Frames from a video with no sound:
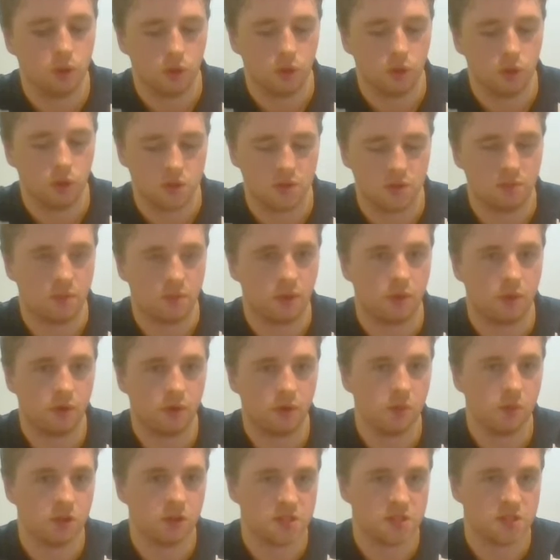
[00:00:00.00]
Awesome.
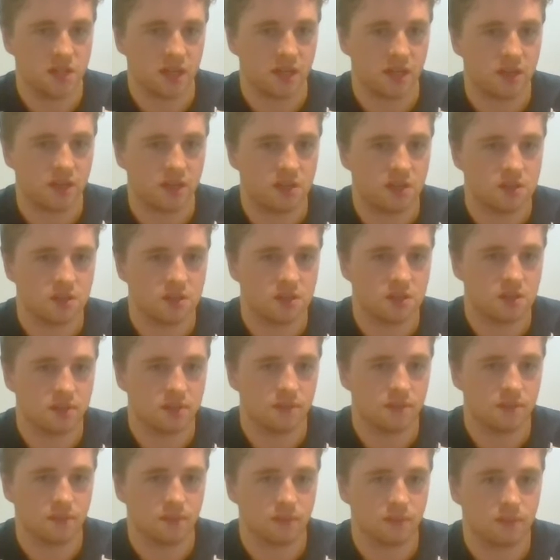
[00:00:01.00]
3 more seconds.
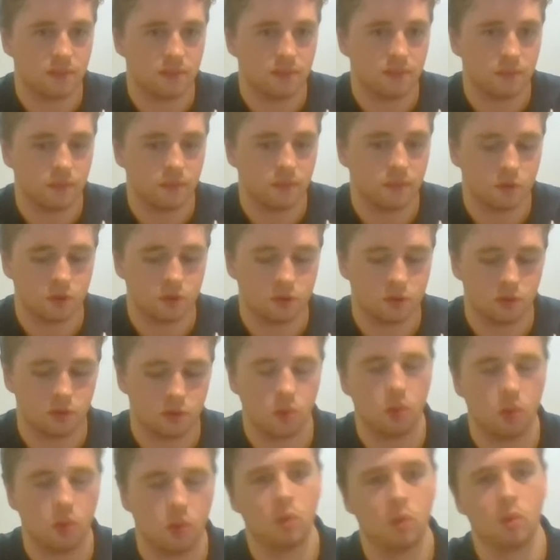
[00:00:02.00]

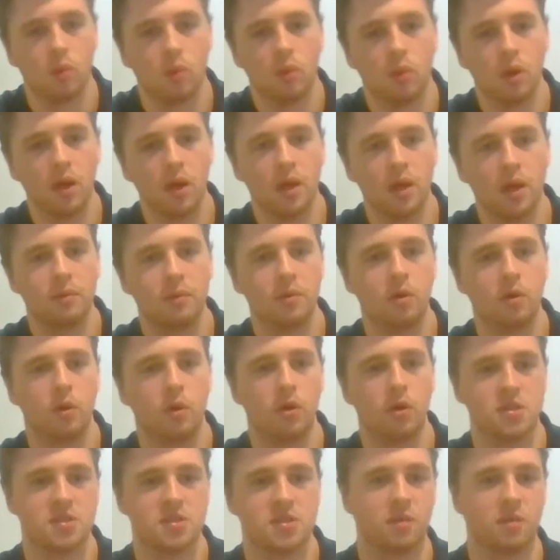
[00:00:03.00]
1.
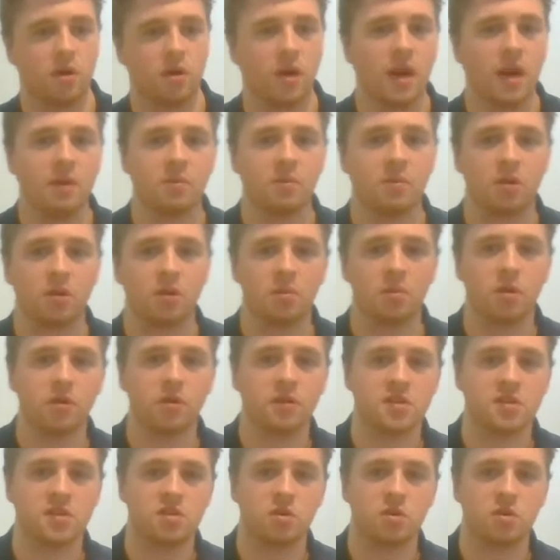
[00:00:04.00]
Awesome. All right, and we're going to move
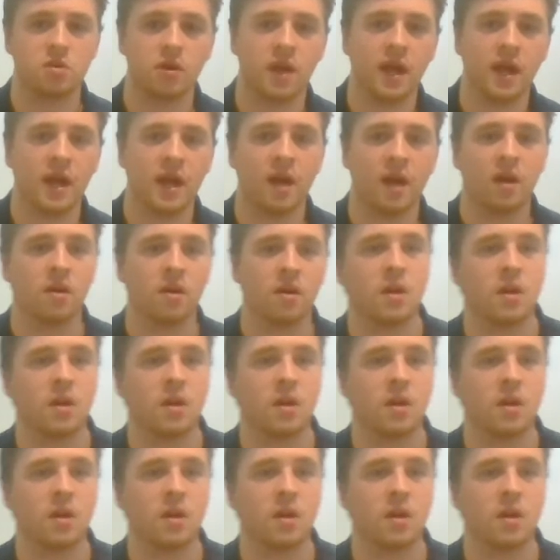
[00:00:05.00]
into our